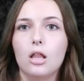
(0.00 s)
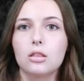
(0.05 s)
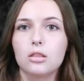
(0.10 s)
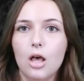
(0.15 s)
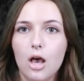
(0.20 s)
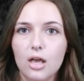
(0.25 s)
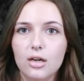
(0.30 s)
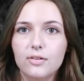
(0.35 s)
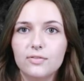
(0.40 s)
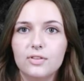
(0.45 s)
A
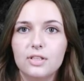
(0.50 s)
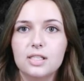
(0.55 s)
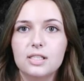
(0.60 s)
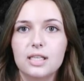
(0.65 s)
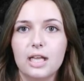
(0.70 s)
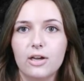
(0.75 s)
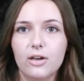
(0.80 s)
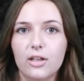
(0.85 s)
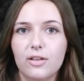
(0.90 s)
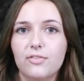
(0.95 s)
lot of
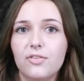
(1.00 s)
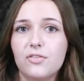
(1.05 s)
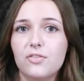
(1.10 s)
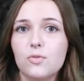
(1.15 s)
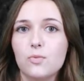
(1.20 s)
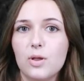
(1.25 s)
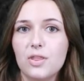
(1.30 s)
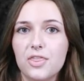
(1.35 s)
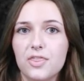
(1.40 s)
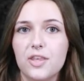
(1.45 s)
these Area
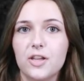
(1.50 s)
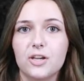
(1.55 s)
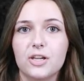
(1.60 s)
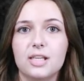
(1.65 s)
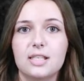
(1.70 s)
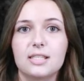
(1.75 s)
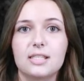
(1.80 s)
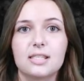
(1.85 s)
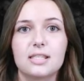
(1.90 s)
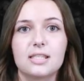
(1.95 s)
fifty-one
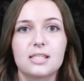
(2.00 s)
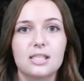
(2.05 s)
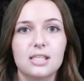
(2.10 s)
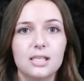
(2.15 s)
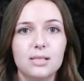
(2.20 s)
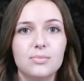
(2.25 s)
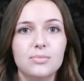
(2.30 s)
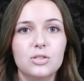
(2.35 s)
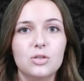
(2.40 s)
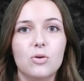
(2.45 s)
theories
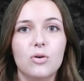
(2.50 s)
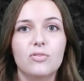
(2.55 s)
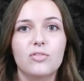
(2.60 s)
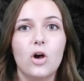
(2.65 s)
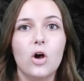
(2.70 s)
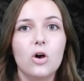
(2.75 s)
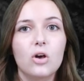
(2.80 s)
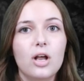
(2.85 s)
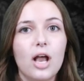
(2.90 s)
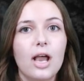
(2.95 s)
seem to have all